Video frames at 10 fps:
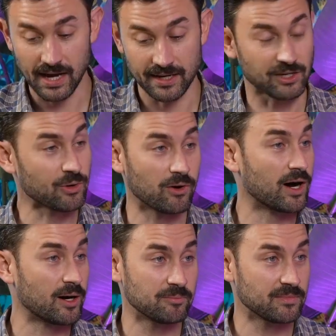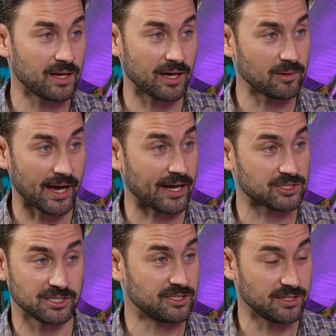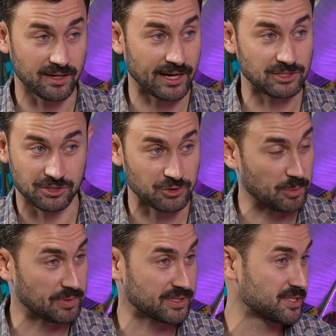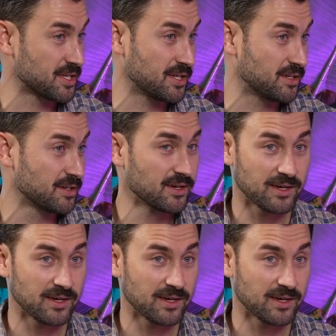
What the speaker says: I didn't grow up. I just grew up in the city.